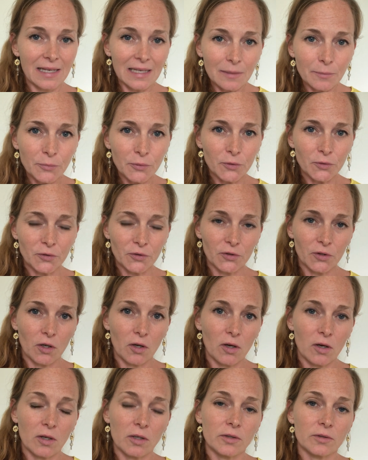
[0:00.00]
input
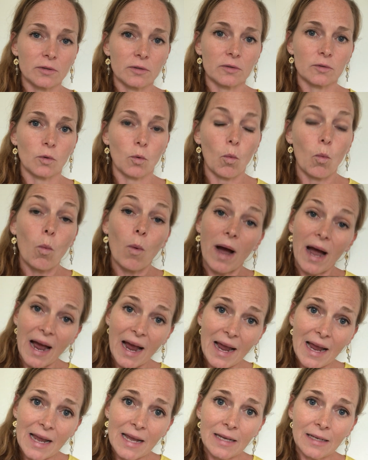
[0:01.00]
on
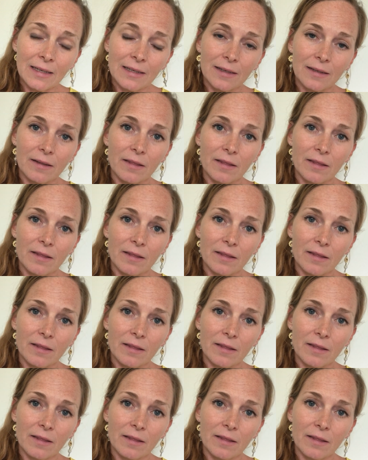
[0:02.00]
why